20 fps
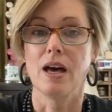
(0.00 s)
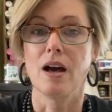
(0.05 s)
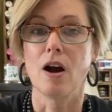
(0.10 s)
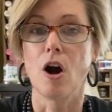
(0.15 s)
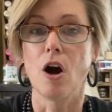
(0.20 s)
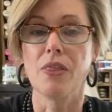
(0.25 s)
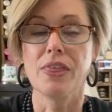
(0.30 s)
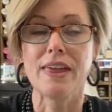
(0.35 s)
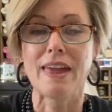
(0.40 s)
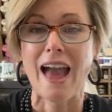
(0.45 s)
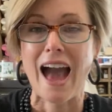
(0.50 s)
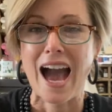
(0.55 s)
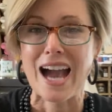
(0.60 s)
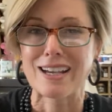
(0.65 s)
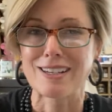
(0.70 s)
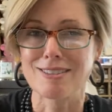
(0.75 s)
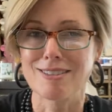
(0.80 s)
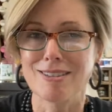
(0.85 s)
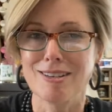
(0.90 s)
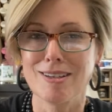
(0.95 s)
all the
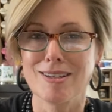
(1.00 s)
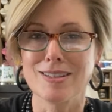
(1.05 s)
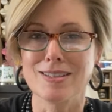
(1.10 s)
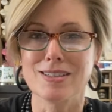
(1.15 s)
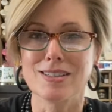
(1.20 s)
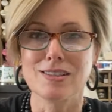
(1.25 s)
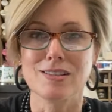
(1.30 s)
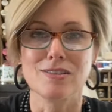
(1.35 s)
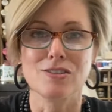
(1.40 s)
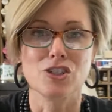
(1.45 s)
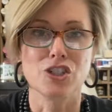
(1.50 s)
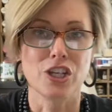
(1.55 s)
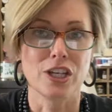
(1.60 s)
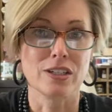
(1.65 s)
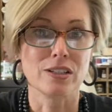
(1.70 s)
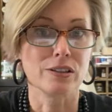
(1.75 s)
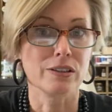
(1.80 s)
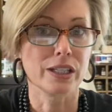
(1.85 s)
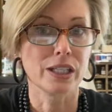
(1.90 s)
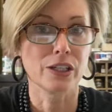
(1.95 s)
accents,
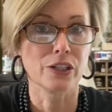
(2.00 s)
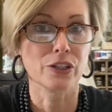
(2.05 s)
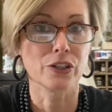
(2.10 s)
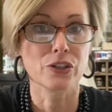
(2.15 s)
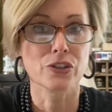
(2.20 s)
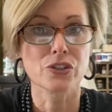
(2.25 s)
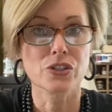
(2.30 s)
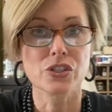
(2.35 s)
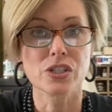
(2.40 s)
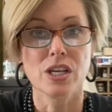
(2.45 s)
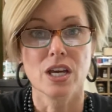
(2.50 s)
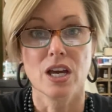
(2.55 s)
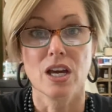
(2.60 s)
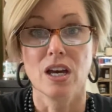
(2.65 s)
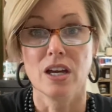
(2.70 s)
chandeliers,